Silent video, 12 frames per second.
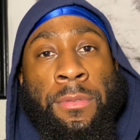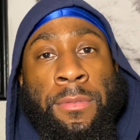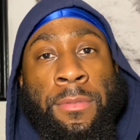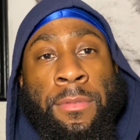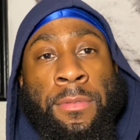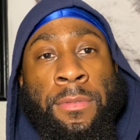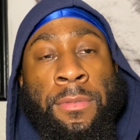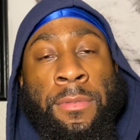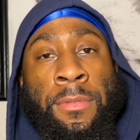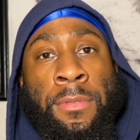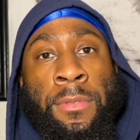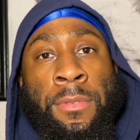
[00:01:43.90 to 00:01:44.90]

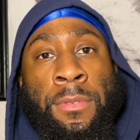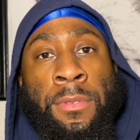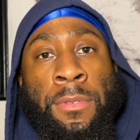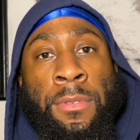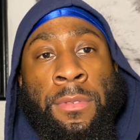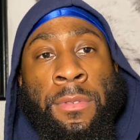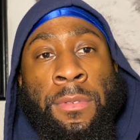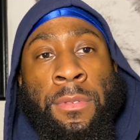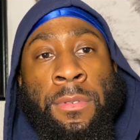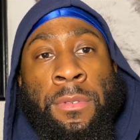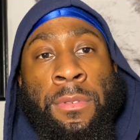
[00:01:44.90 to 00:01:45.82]
Nobody speaks.